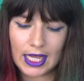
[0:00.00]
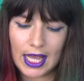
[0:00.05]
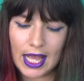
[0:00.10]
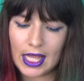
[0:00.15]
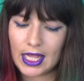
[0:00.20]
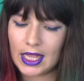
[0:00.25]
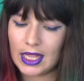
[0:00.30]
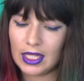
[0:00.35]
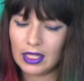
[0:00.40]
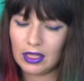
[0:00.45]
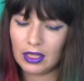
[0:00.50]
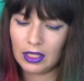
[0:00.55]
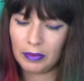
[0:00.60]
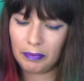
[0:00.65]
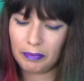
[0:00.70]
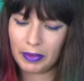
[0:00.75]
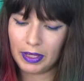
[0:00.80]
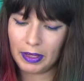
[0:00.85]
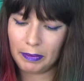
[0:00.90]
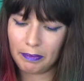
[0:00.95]
and the
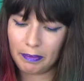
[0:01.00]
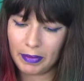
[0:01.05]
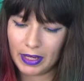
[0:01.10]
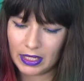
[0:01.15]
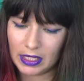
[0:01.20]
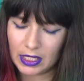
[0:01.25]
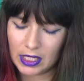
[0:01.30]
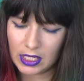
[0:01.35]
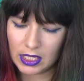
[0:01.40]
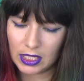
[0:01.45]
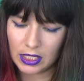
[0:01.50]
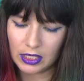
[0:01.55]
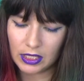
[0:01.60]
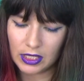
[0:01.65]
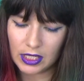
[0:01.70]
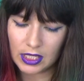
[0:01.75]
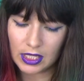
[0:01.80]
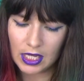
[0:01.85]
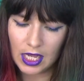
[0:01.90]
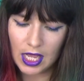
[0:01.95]
lippy pencils,